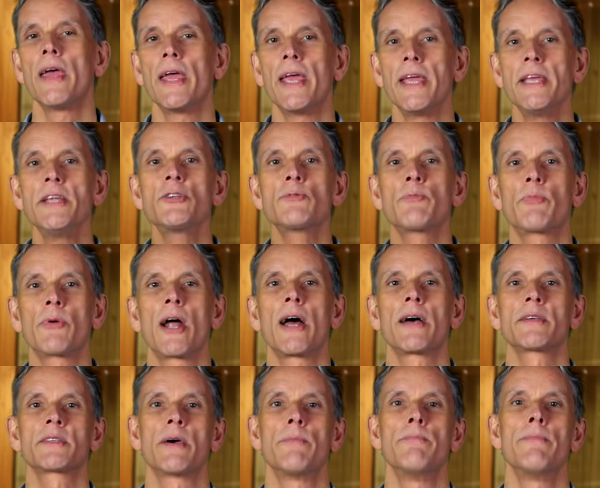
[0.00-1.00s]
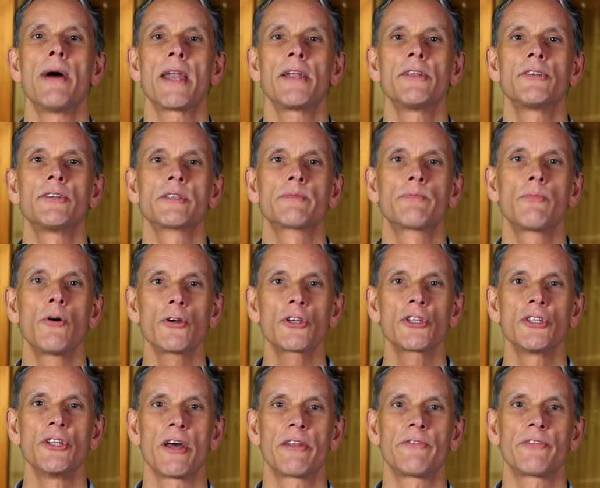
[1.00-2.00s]
Each browser manages
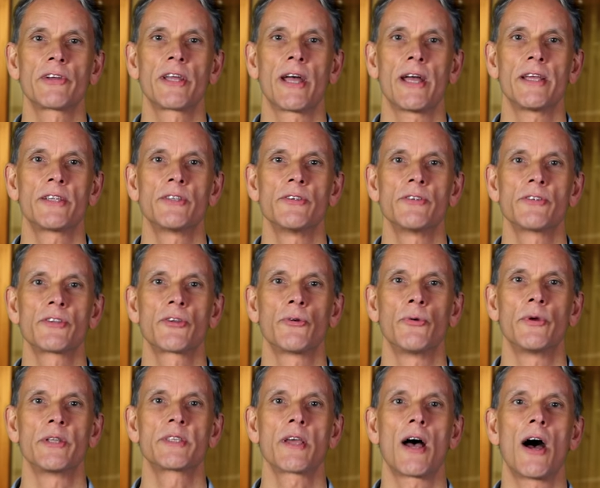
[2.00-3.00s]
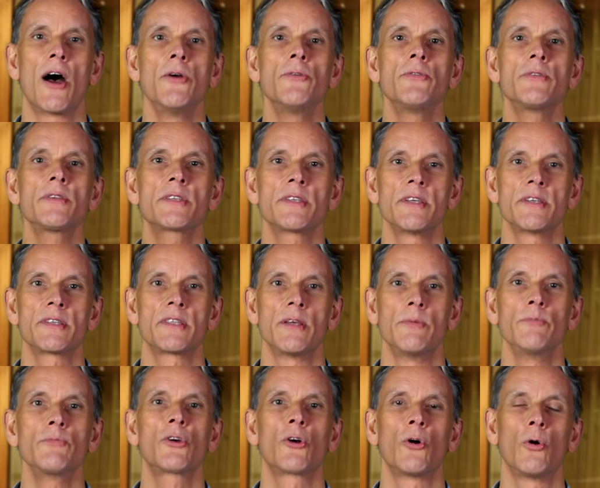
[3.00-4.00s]
push notifications through its own
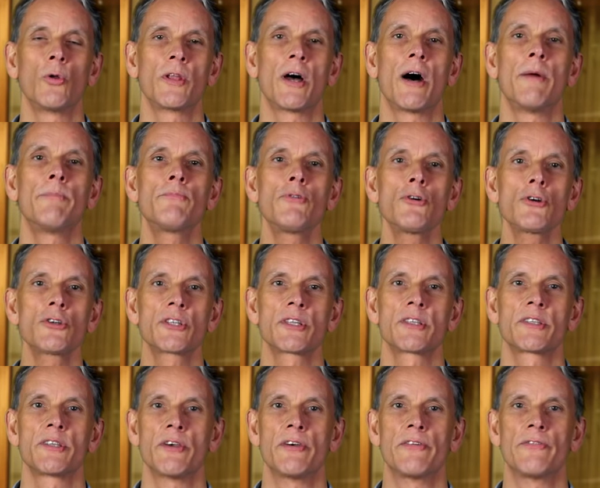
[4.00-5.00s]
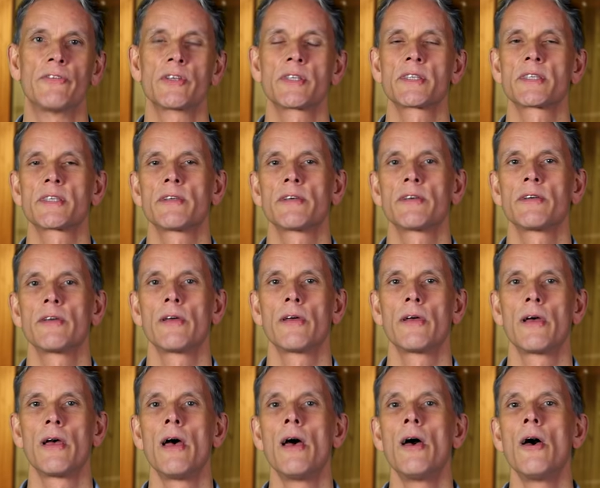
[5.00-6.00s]
system called a push service.
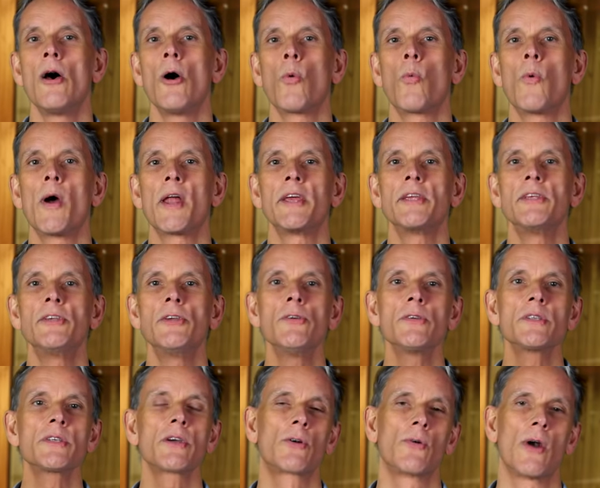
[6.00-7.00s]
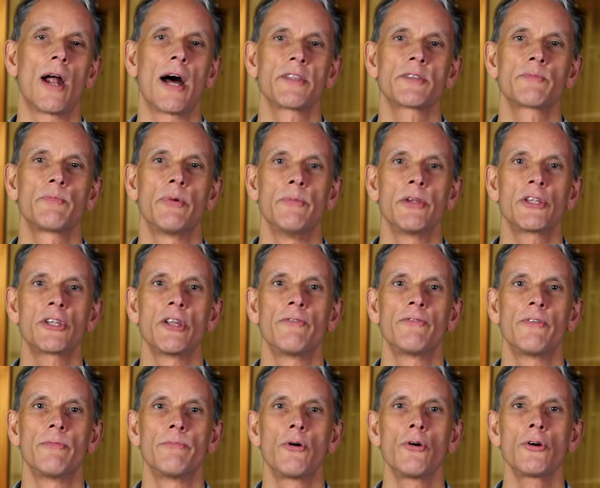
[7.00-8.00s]
When a user grants permission
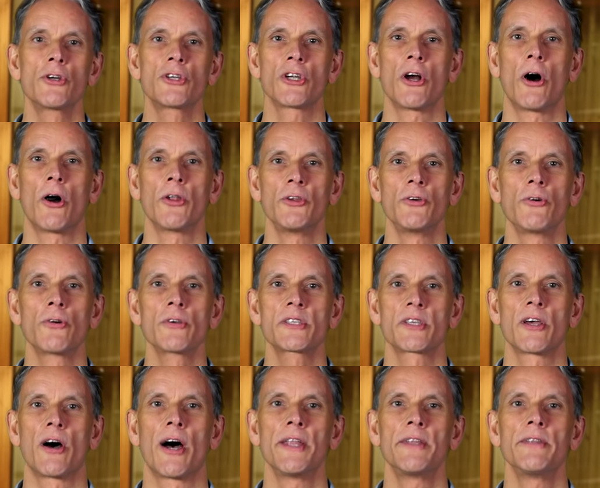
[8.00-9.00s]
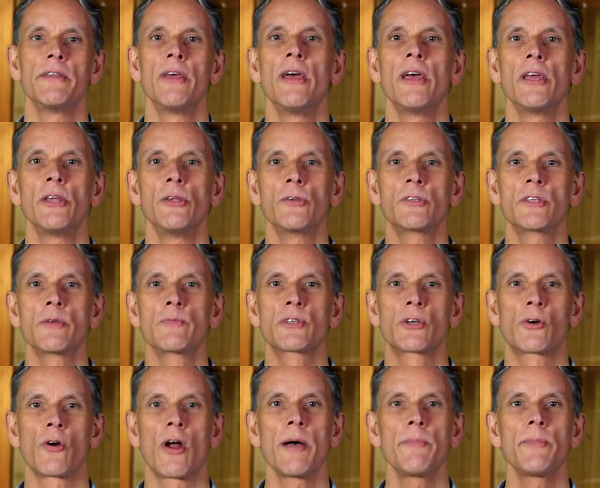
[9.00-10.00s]
for push on your site, you
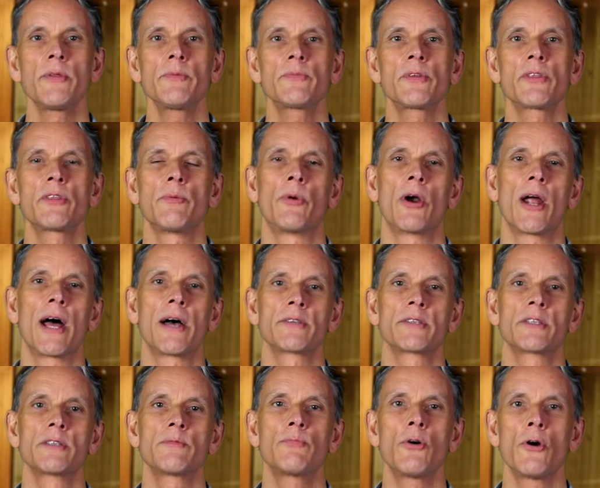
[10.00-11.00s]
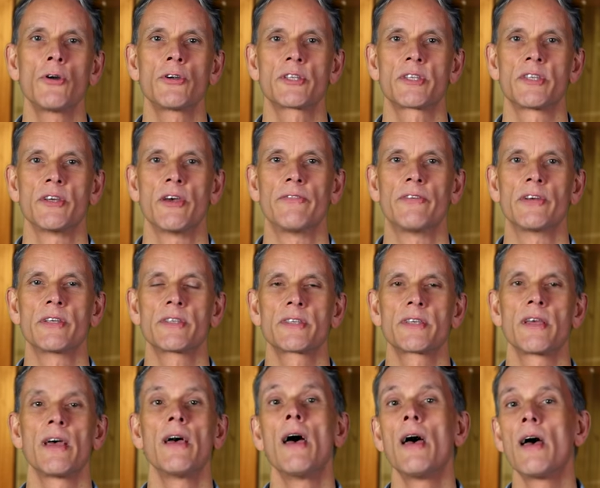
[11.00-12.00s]
subscribe them to the browser's push
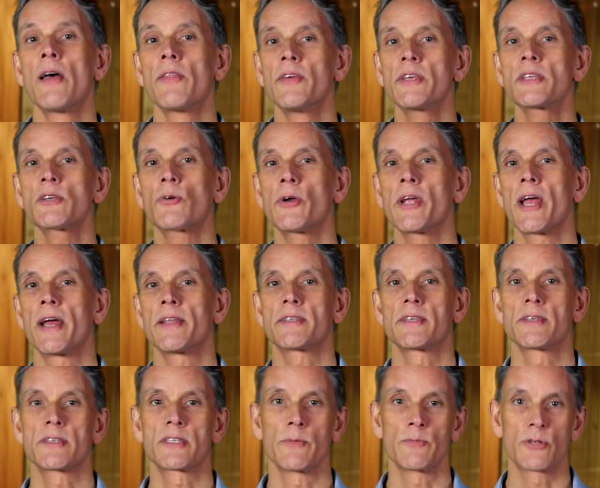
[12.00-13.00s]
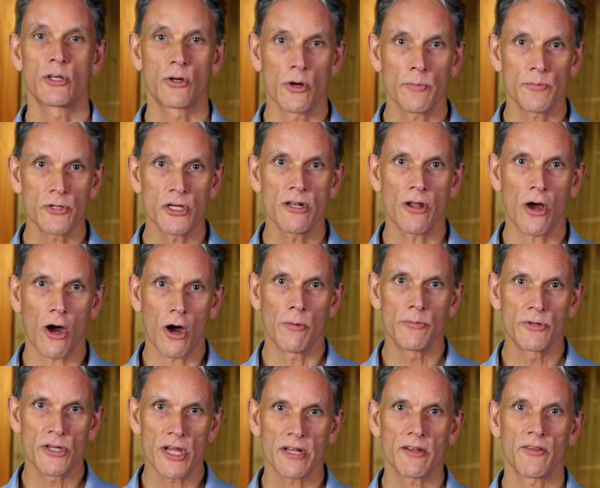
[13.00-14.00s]
service. This creates a subscription
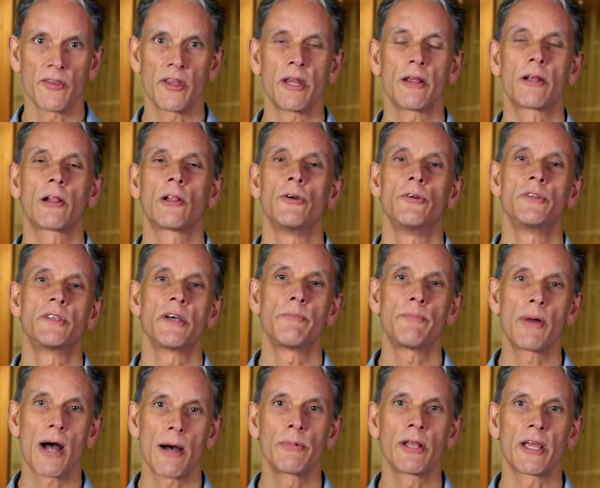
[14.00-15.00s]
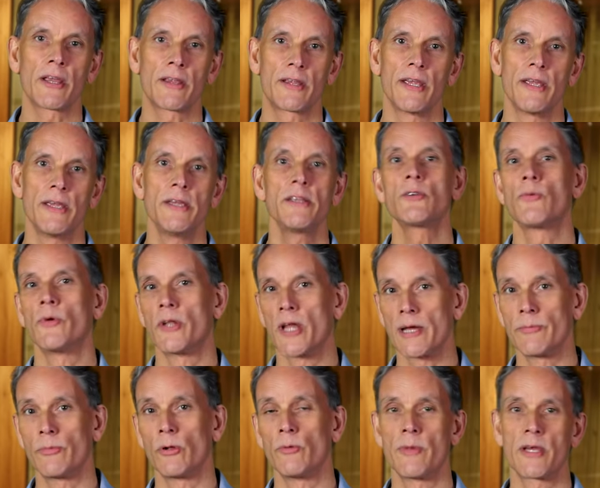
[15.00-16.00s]
object that includes a public key to
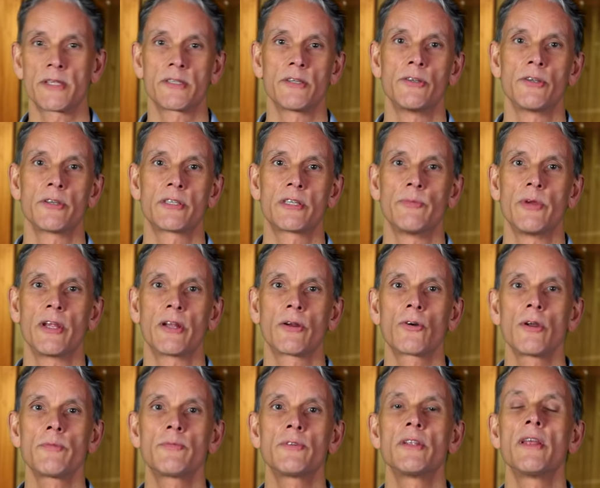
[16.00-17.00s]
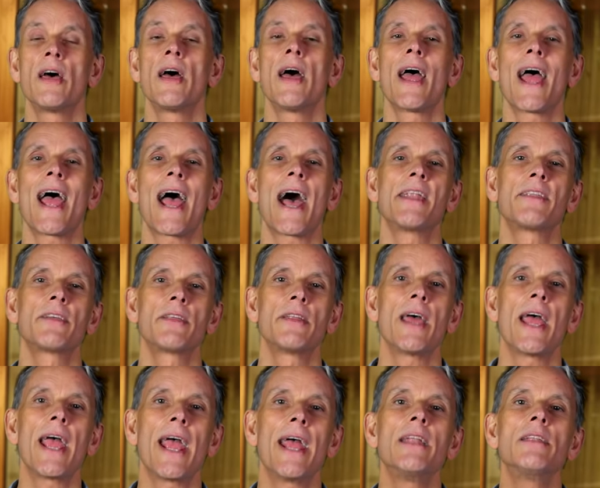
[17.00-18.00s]
enable messages to be encrypted and an
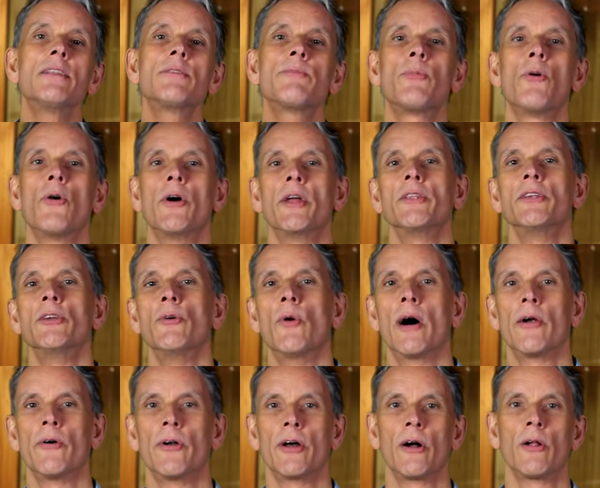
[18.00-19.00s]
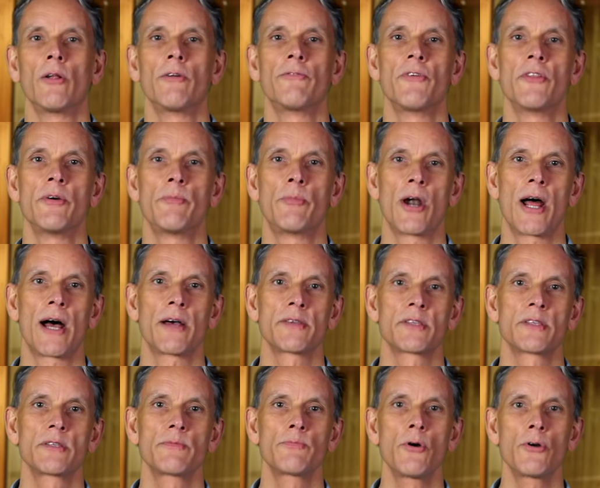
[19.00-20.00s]
endpoint URL for the
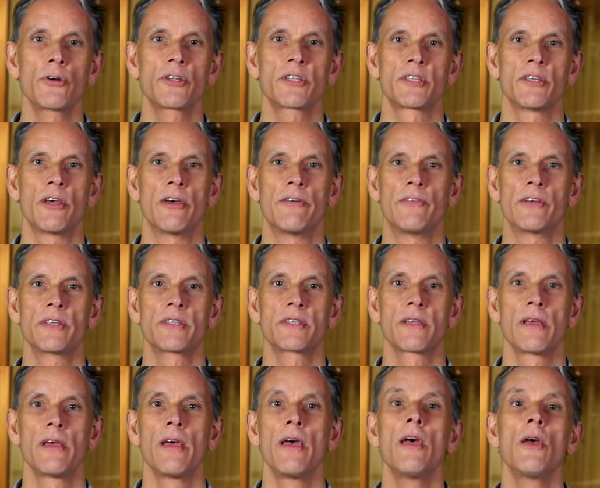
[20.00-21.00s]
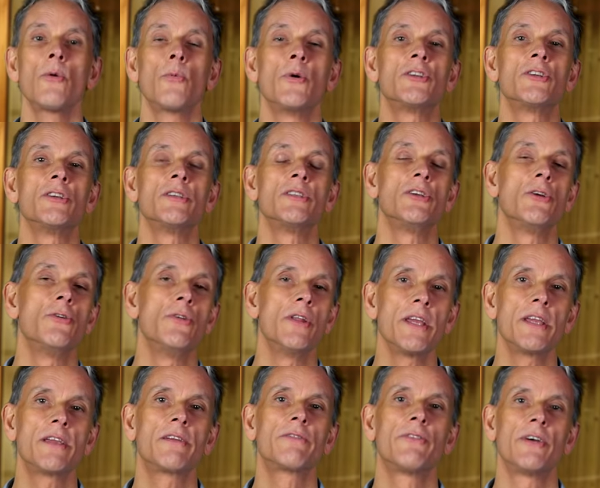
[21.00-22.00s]
browser's push service, which is
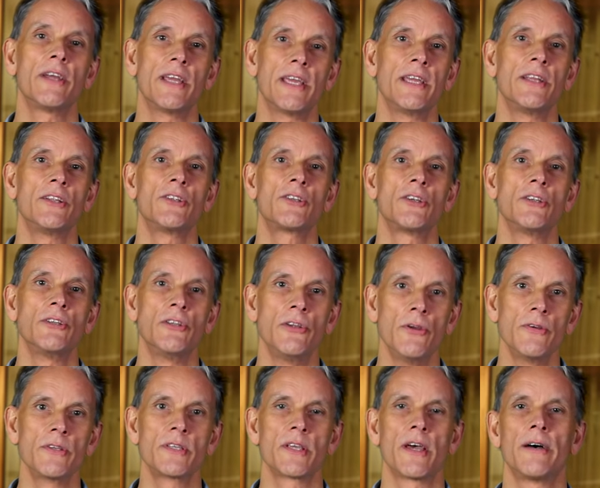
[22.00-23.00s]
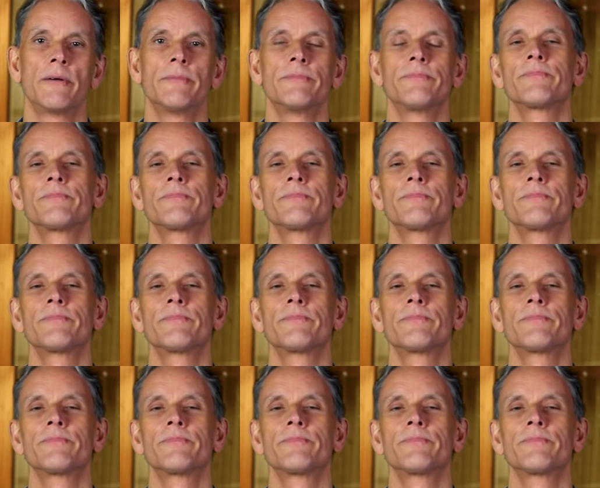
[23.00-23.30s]
unique for each user.